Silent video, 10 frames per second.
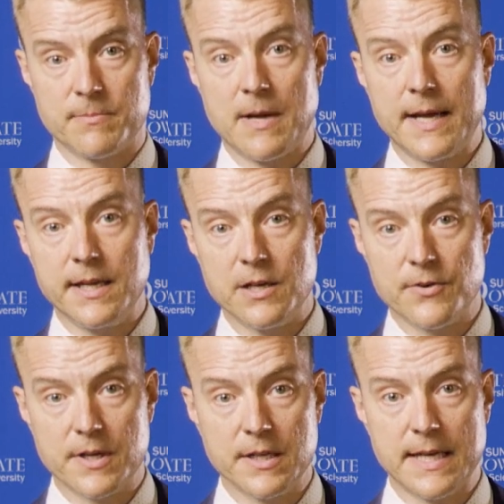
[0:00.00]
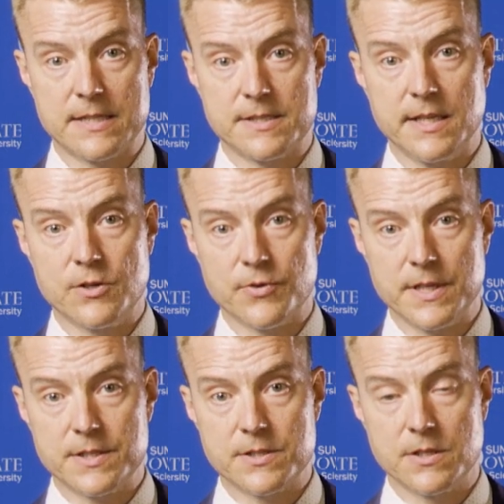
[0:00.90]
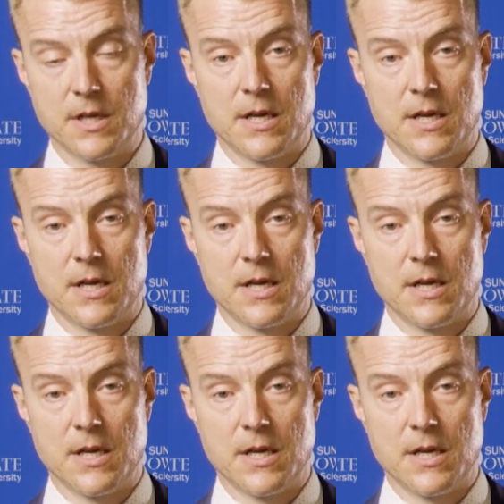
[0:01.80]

My hearing has decreased